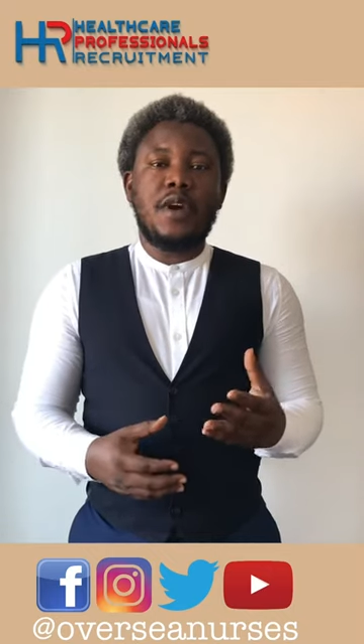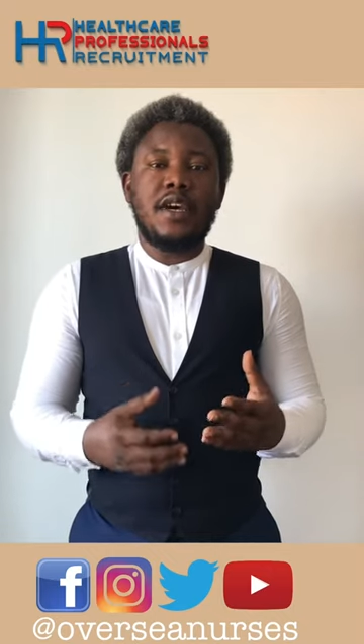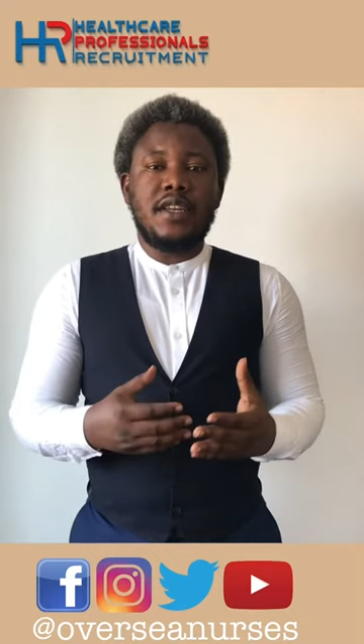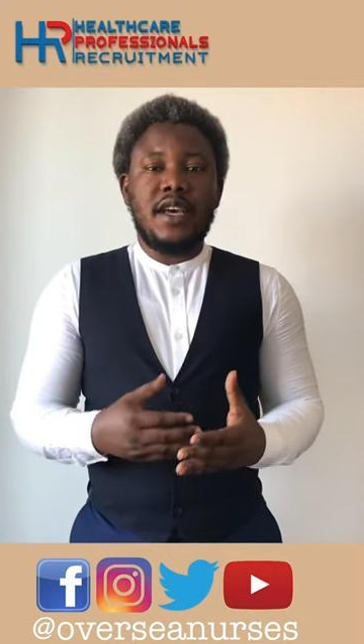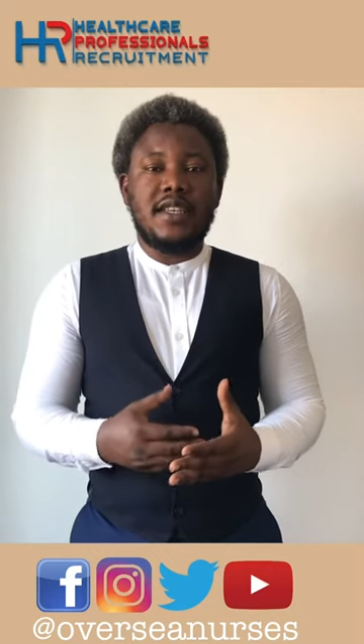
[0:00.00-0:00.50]

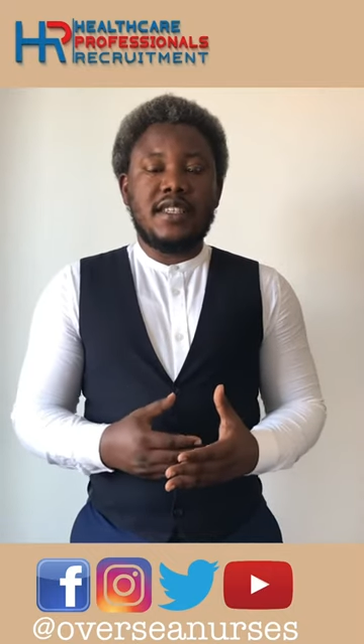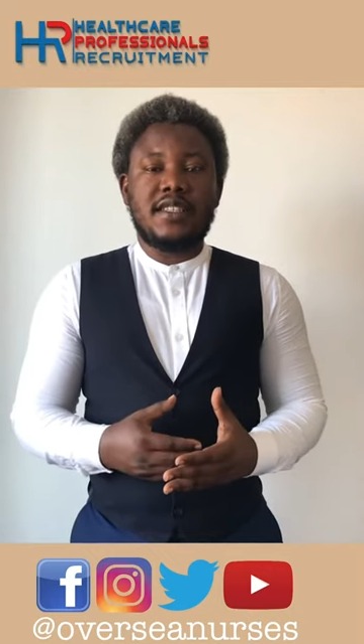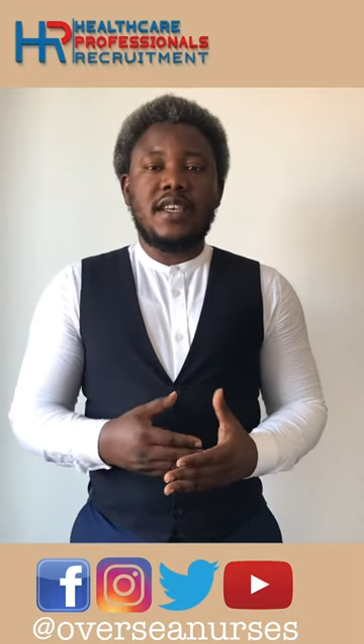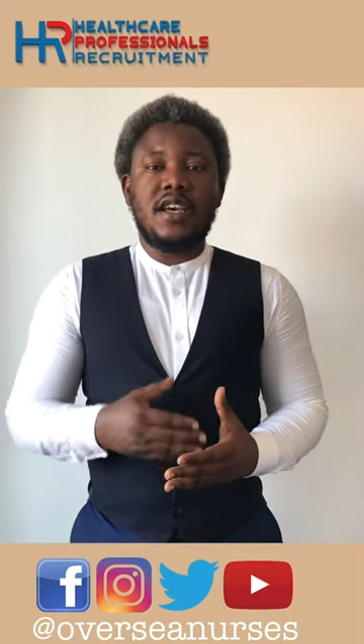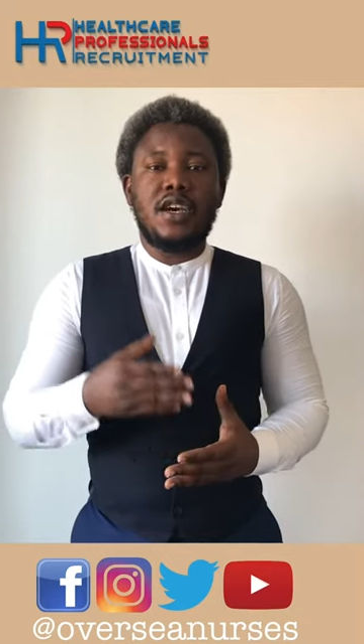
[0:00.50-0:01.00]
nurses
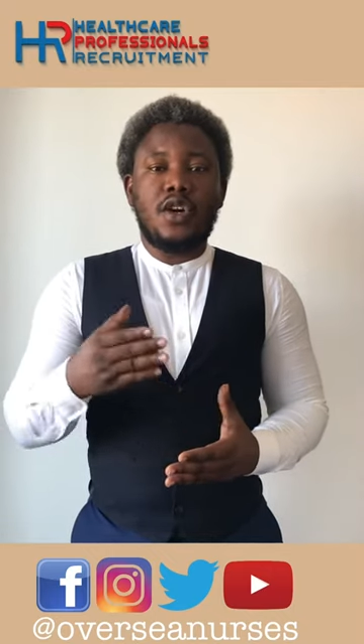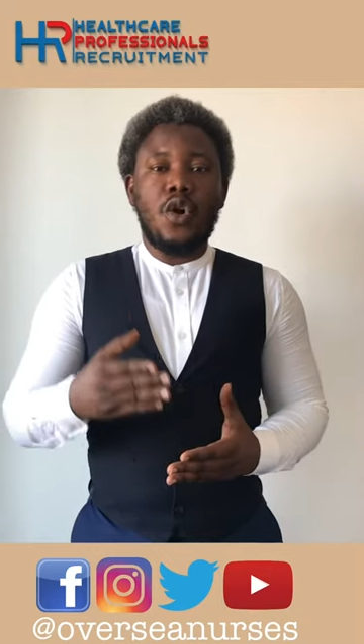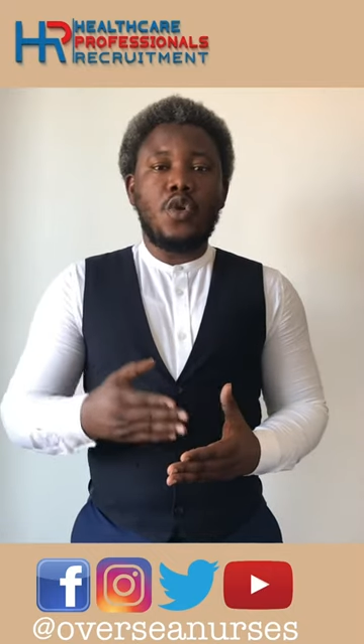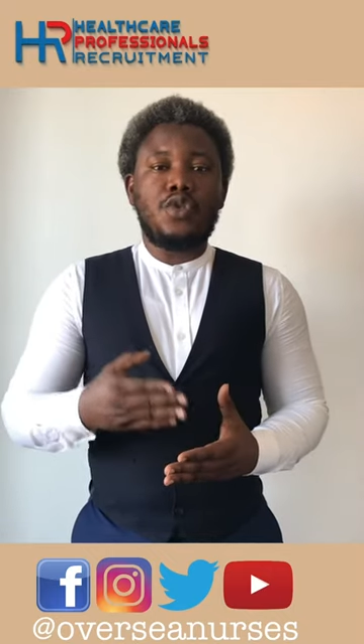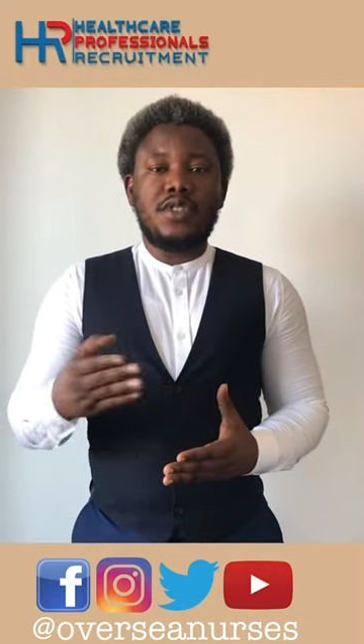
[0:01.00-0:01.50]
go
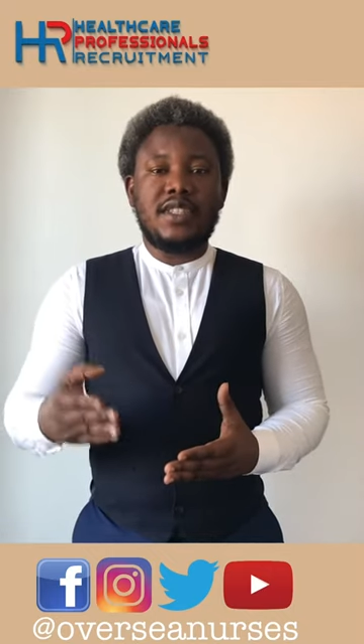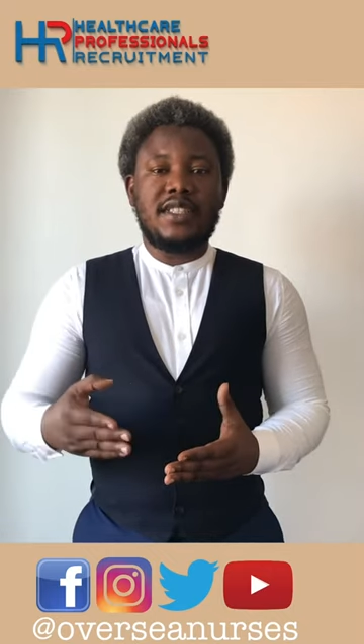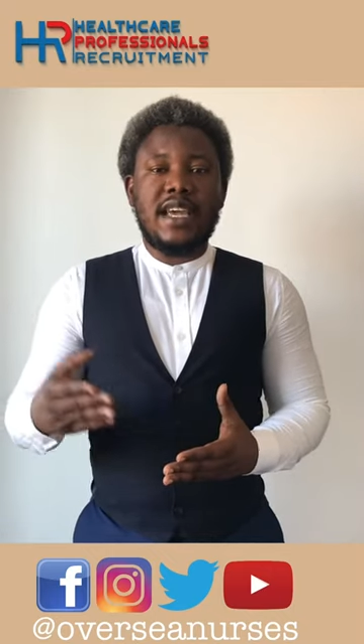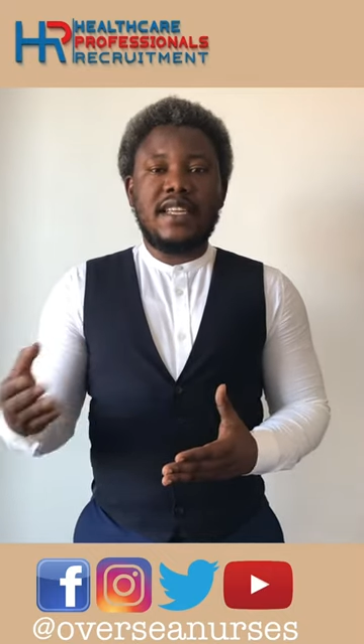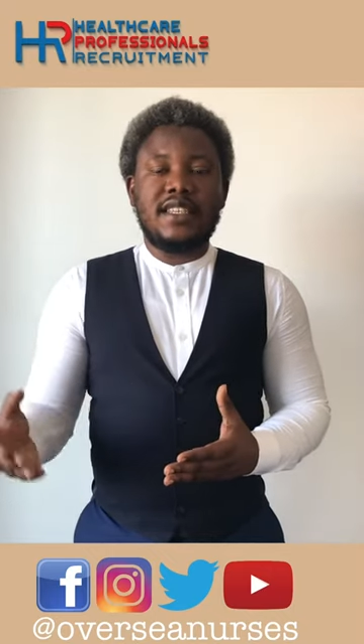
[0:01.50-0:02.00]
through the
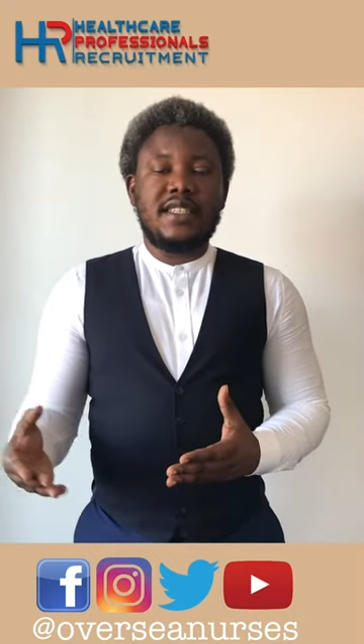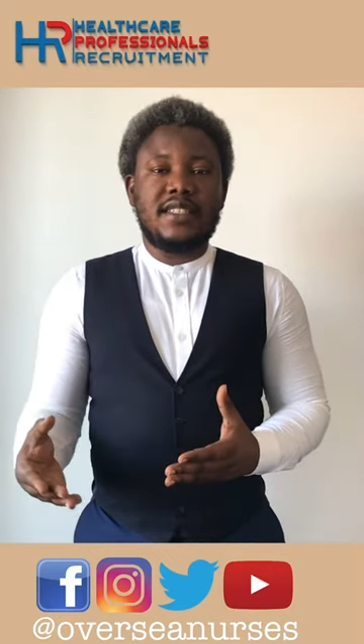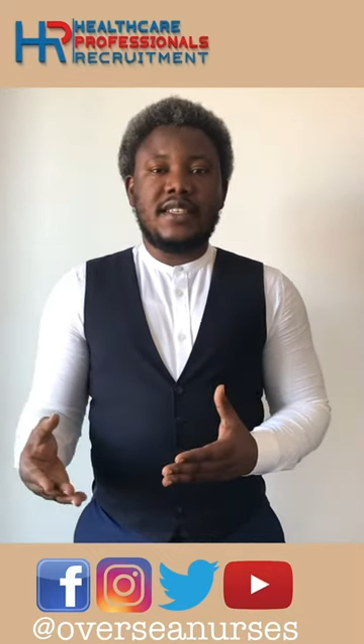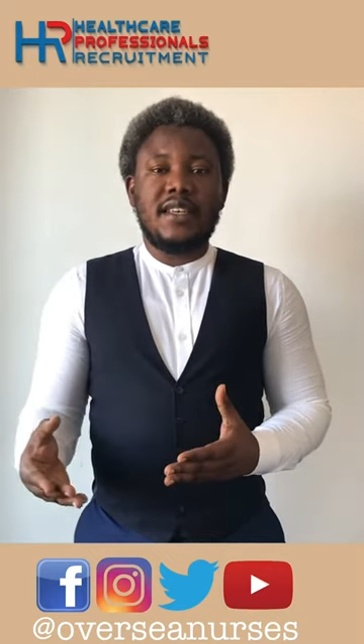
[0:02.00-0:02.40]
stages